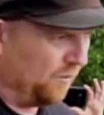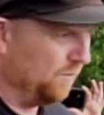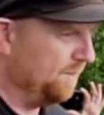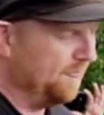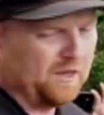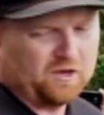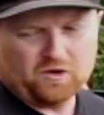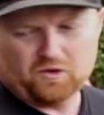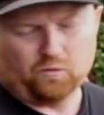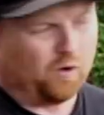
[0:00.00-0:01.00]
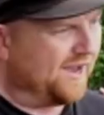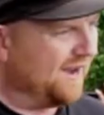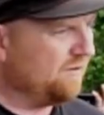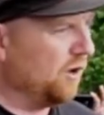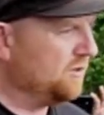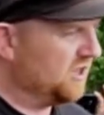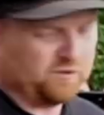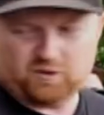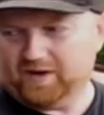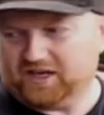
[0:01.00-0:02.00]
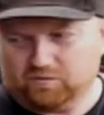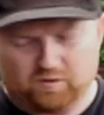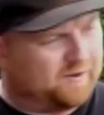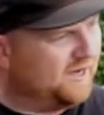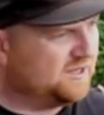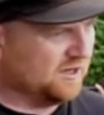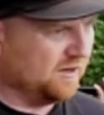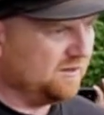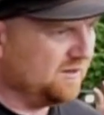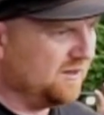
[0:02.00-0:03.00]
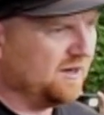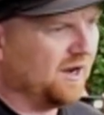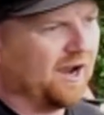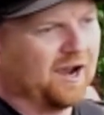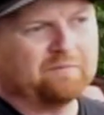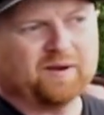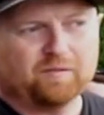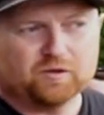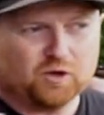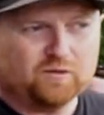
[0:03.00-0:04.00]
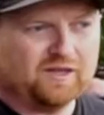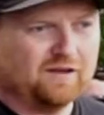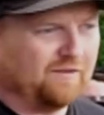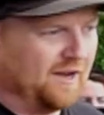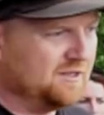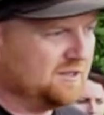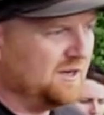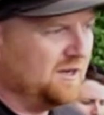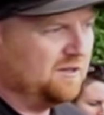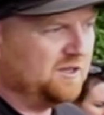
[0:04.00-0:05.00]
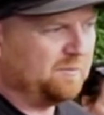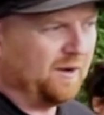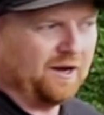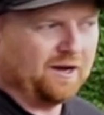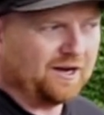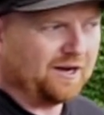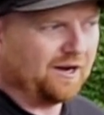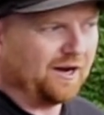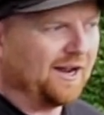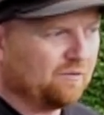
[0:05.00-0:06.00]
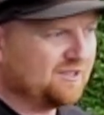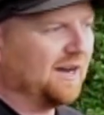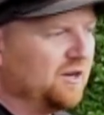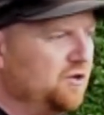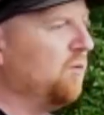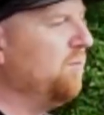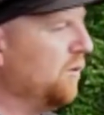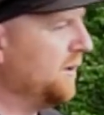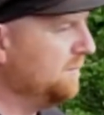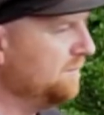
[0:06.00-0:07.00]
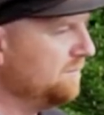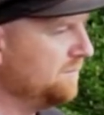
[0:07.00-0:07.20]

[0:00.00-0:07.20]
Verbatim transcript: Now, what I have noticed, we're speaking with Peter, and people who do the events, there's been an outstanding young boy.